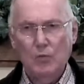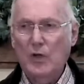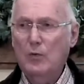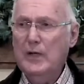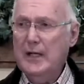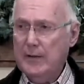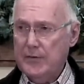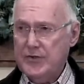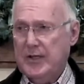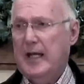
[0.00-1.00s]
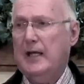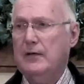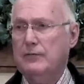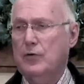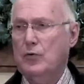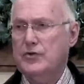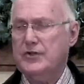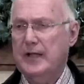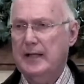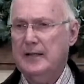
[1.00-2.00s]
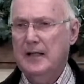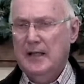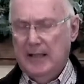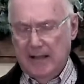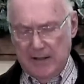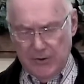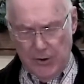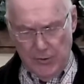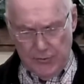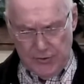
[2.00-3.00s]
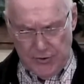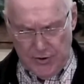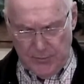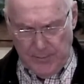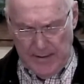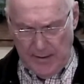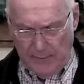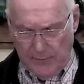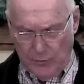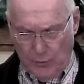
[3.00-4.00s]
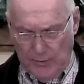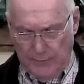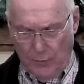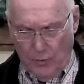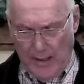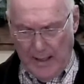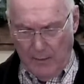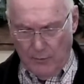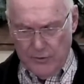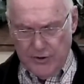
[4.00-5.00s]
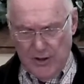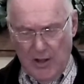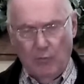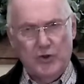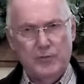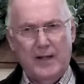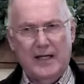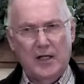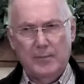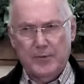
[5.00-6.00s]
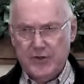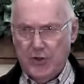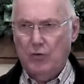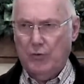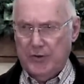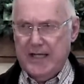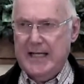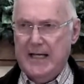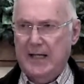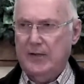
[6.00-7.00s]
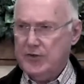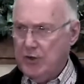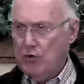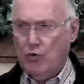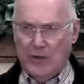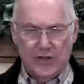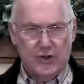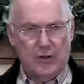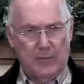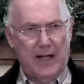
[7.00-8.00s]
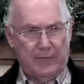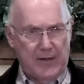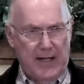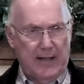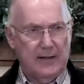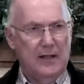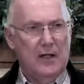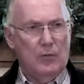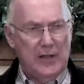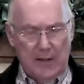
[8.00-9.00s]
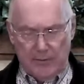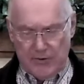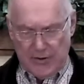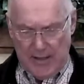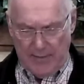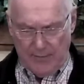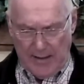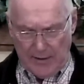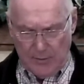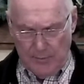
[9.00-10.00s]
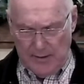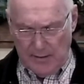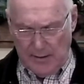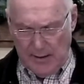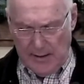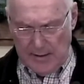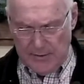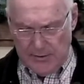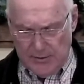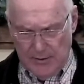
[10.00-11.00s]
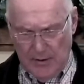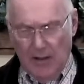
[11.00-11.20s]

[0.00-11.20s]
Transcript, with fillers: Well, we understand, of course, that it is used to speak of the 24 hours which make up a solar day. There's no question about that. We understand that to be the case.